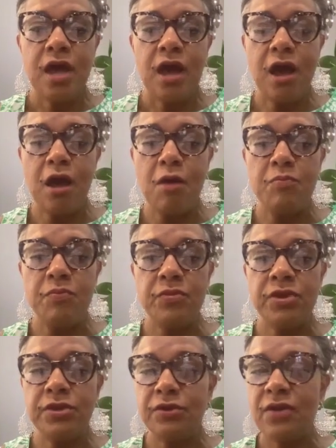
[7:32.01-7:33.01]

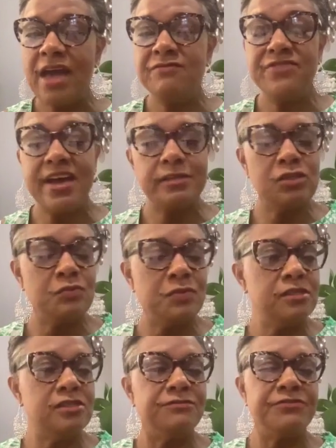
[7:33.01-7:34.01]

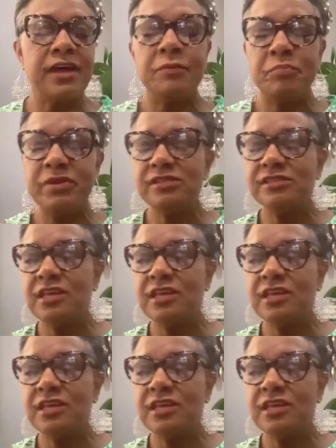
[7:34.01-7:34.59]
advancements, developments,